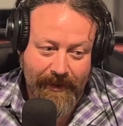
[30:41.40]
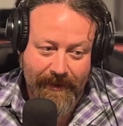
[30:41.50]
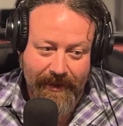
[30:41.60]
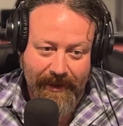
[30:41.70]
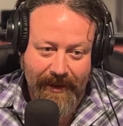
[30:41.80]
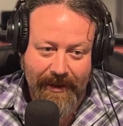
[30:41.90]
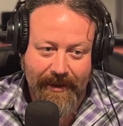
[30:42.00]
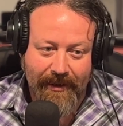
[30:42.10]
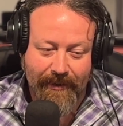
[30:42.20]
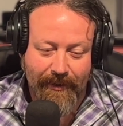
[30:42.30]
but in the
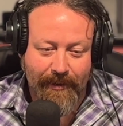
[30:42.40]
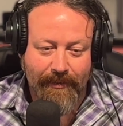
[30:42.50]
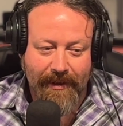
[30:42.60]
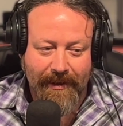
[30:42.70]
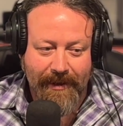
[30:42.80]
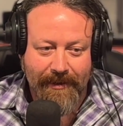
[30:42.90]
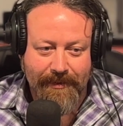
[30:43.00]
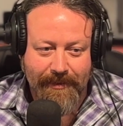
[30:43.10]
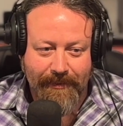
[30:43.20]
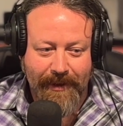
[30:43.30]
end, in the long run, I think it's
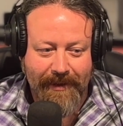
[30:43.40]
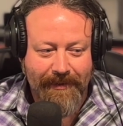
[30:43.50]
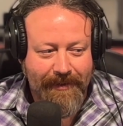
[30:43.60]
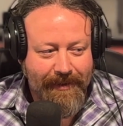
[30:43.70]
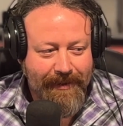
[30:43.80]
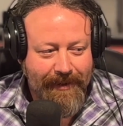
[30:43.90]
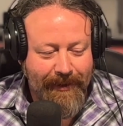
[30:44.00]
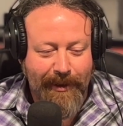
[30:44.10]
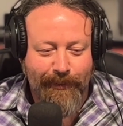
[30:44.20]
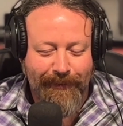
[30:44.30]
going to be
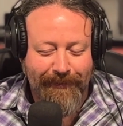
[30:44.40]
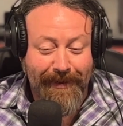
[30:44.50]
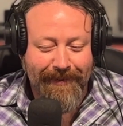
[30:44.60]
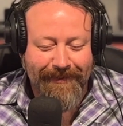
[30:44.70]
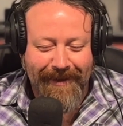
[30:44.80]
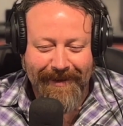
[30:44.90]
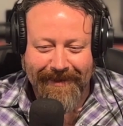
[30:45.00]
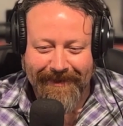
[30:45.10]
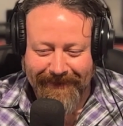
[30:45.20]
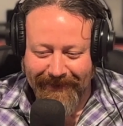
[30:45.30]
a lot more fun
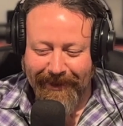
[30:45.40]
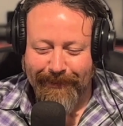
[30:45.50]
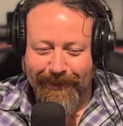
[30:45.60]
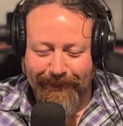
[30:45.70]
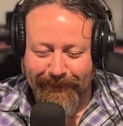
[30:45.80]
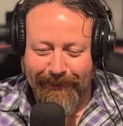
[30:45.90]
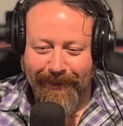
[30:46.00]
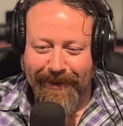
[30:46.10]
and a lot more rewarding.